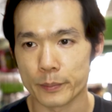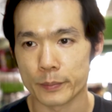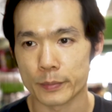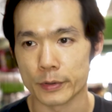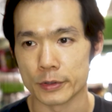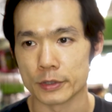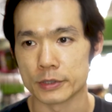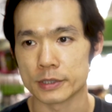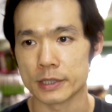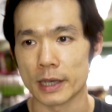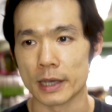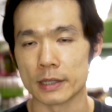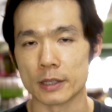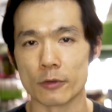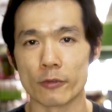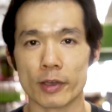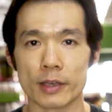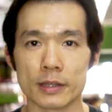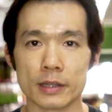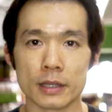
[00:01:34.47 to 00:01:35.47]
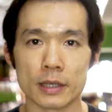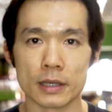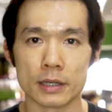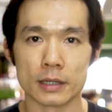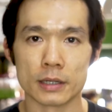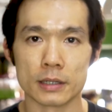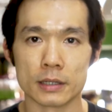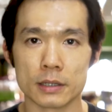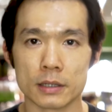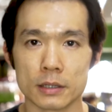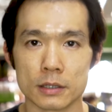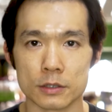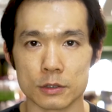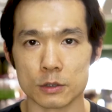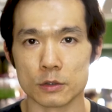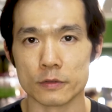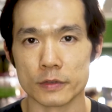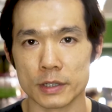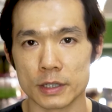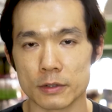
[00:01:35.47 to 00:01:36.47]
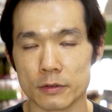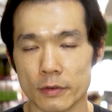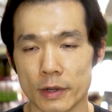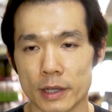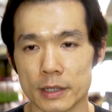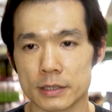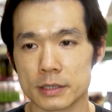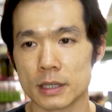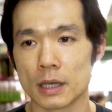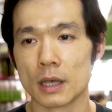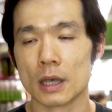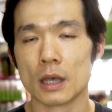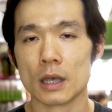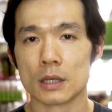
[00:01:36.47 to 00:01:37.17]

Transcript: produce anywhere near UV rays.